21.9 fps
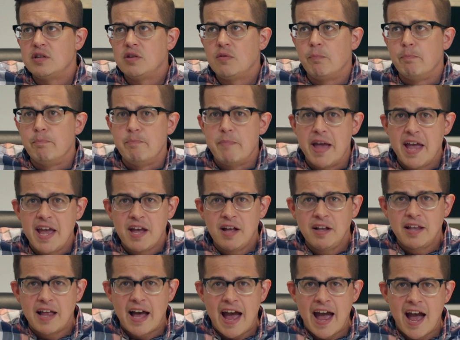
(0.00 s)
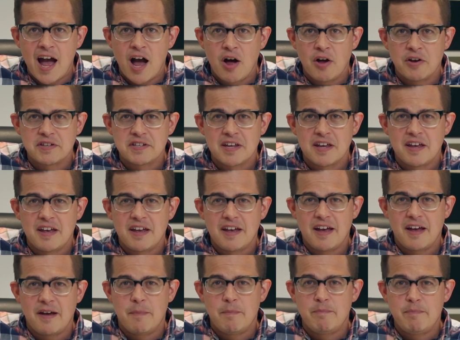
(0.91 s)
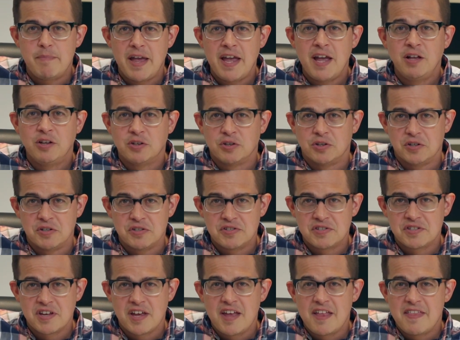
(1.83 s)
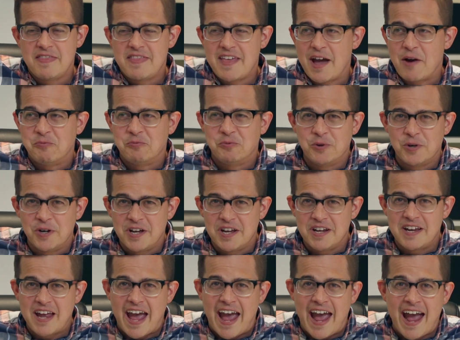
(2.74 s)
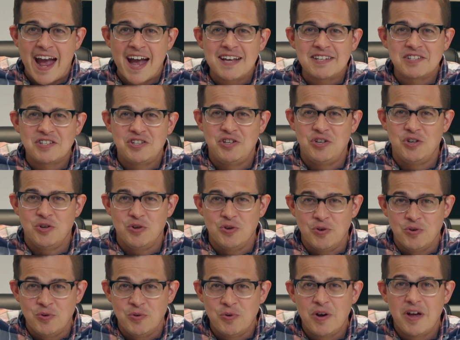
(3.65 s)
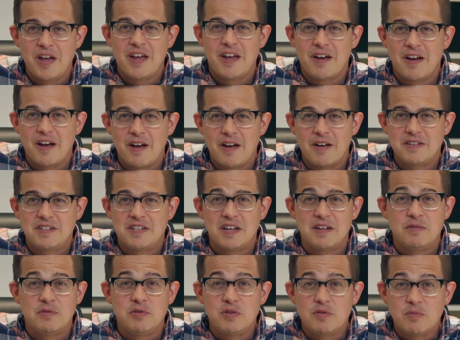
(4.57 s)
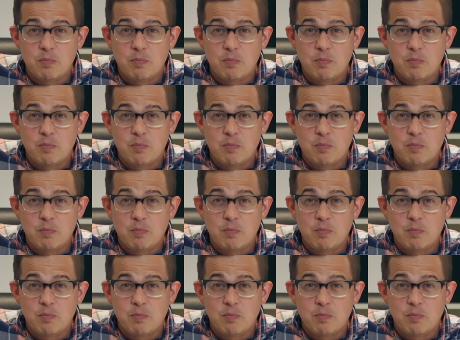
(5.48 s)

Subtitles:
mail out mailers that would ask you to